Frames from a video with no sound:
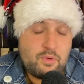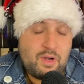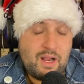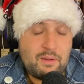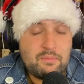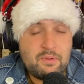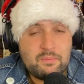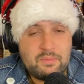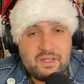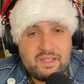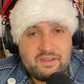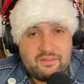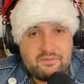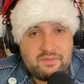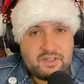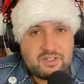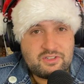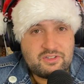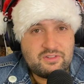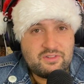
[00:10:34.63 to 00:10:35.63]
probably a
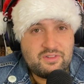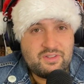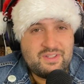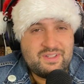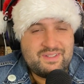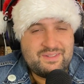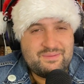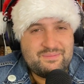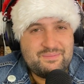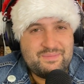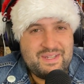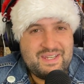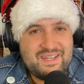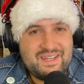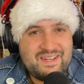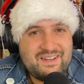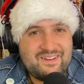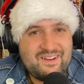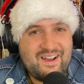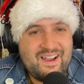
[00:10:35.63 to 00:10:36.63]
fictional
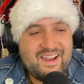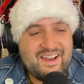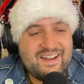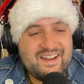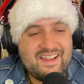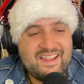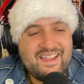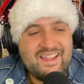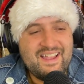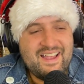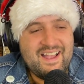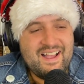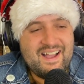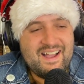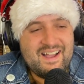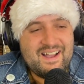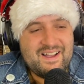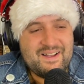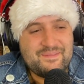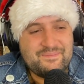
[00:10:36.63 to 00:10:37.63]
being, right?
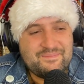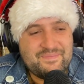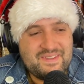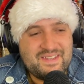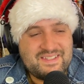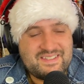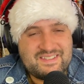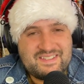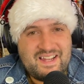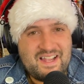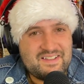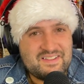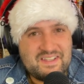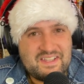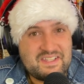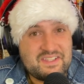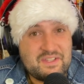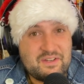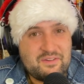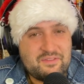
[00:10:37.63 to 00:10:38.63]
It's not
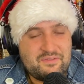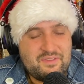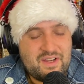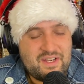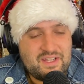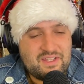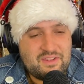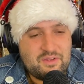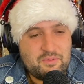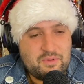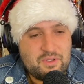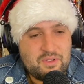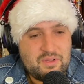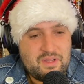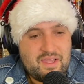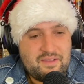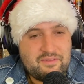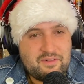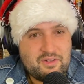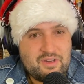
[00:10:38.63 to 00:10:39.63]
like they're offending the
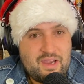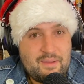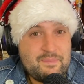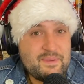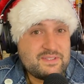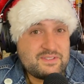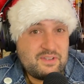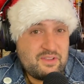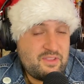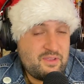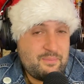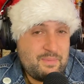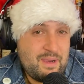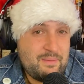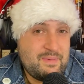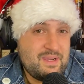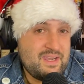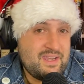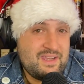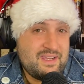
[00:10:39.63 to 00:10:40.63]
real-life Krampus, although
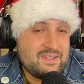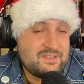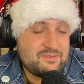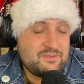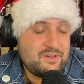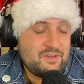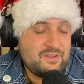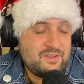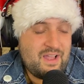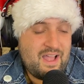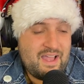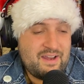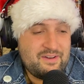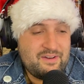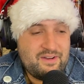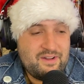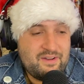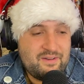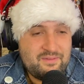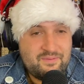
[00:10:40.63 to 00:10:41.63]
maybe he is real. I
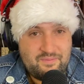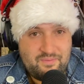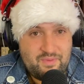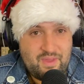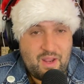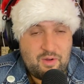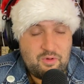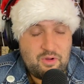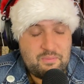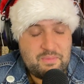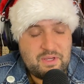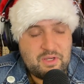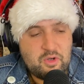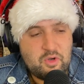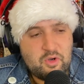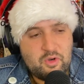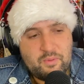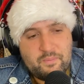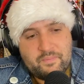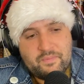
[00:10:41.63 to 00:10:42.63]
don't know. That would be
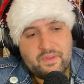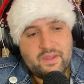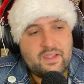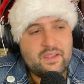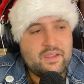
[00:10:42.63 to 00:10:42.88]
cool.